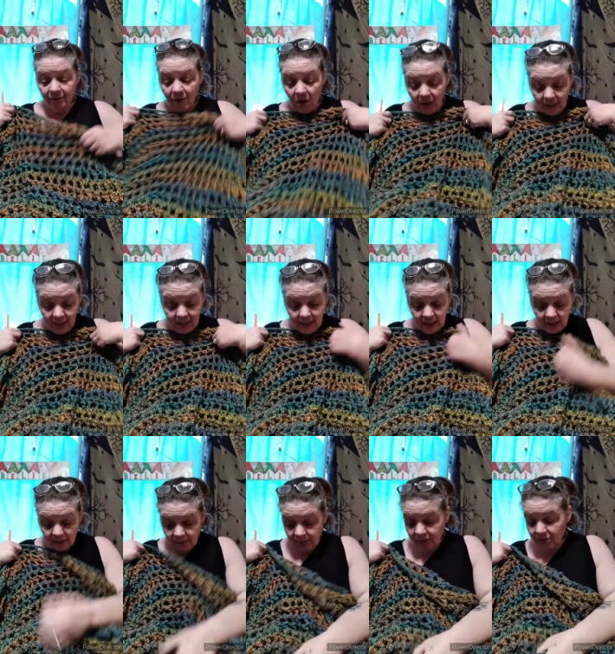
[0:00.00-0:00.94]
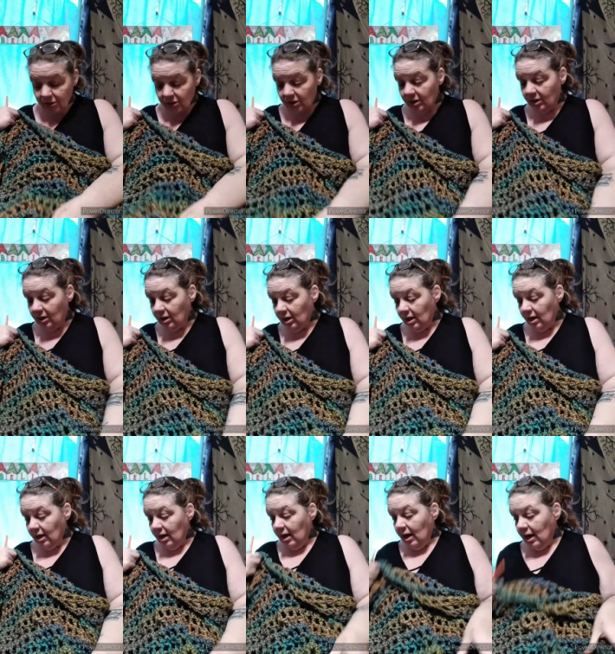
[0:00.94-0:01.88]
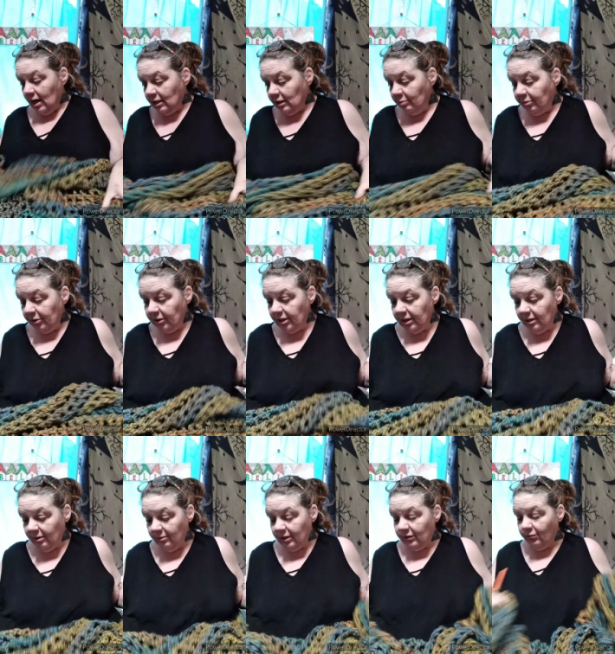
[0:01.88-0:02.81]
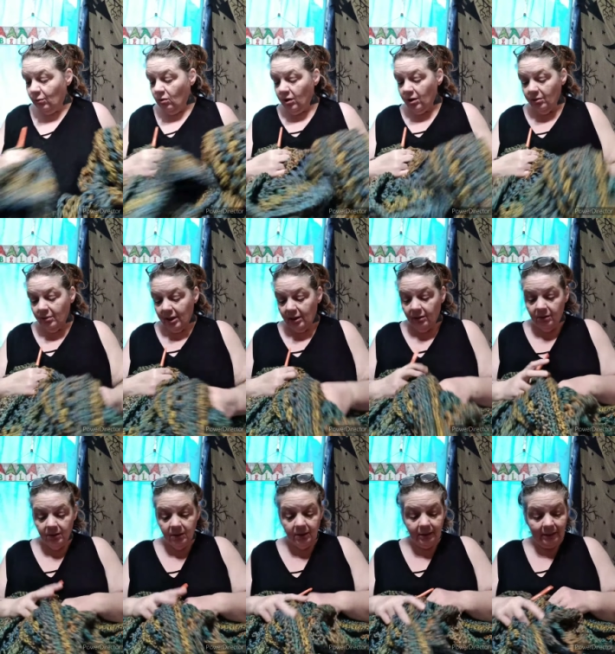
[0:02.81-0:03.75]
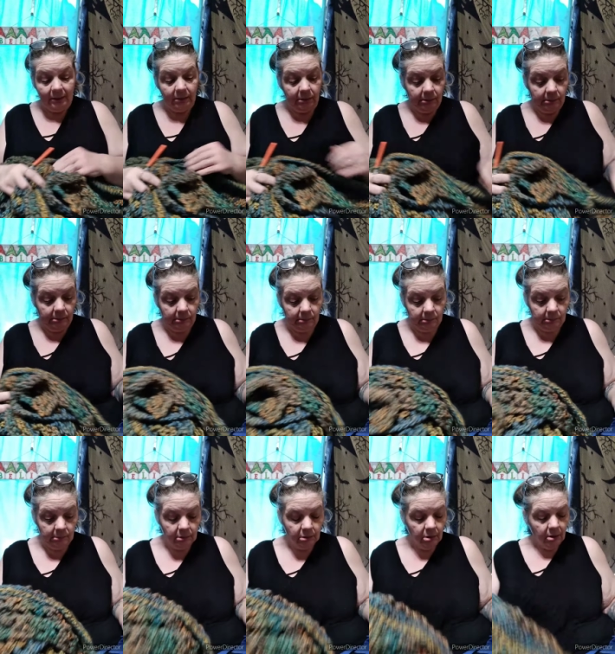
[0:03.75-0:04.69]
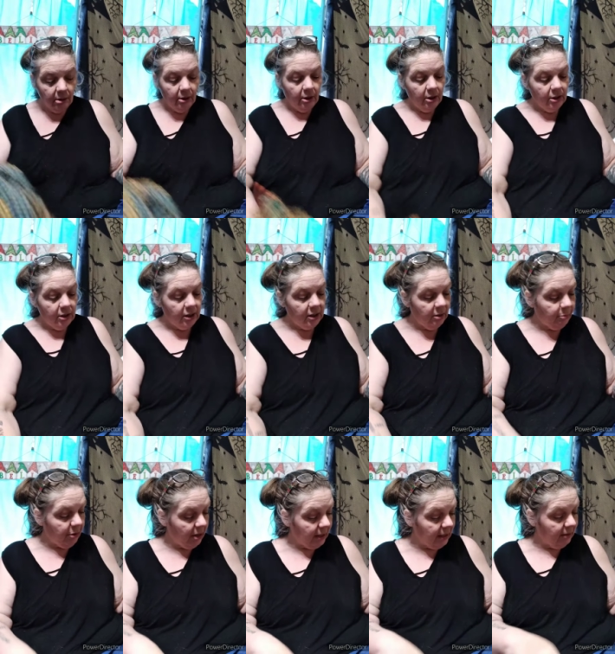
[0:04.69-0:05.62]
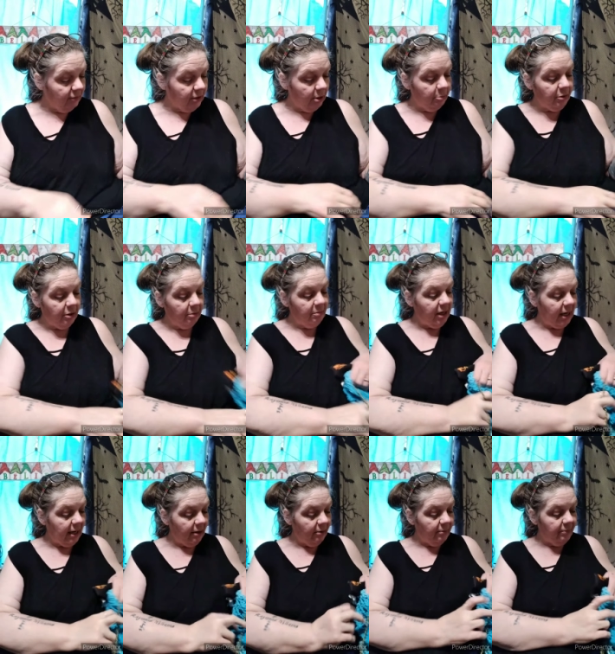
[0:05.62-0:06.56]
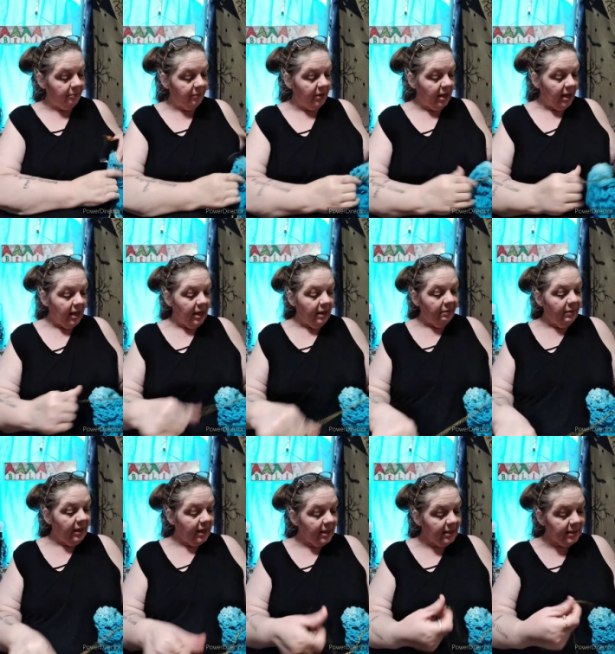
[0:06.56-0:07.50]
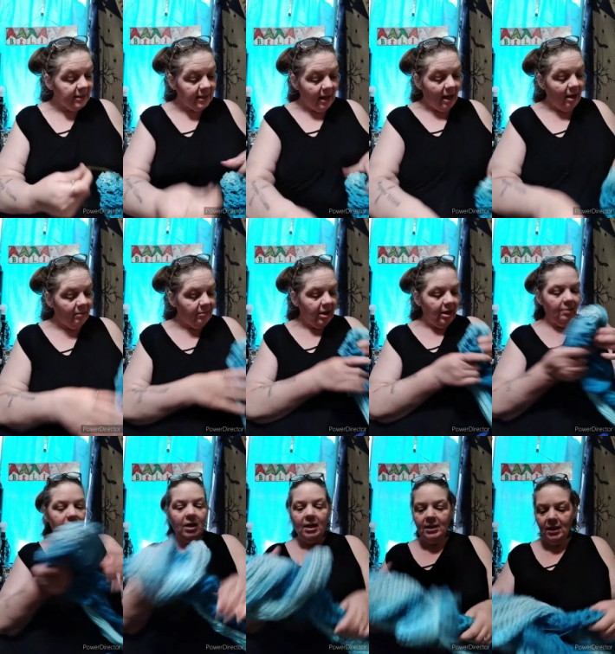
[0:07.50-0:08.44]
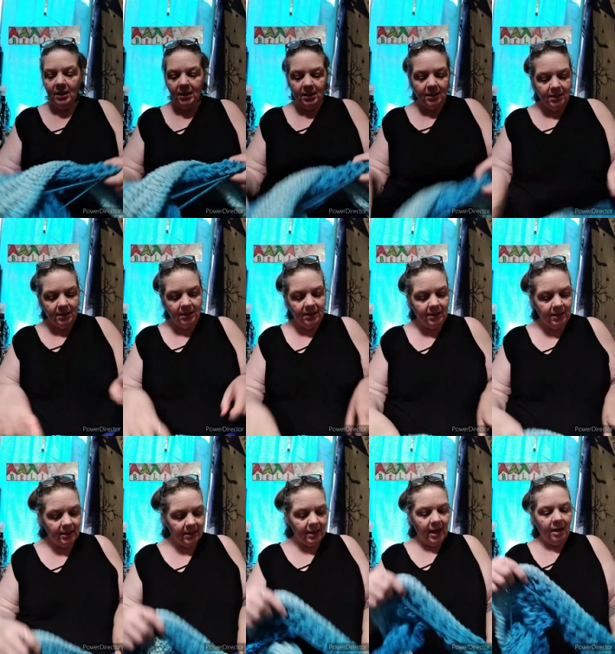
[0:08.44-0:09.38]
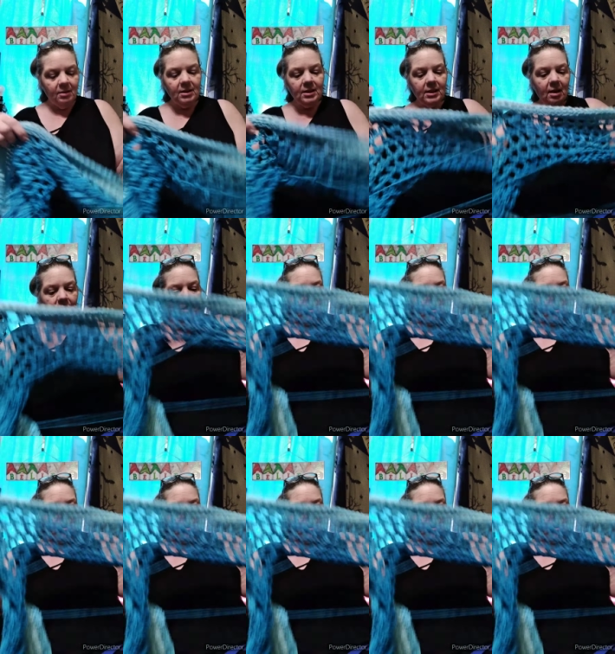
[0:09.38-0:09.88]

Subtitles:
fall-like colors, And the person it was for, well, she's probably given up on me now. This, I think this is the case.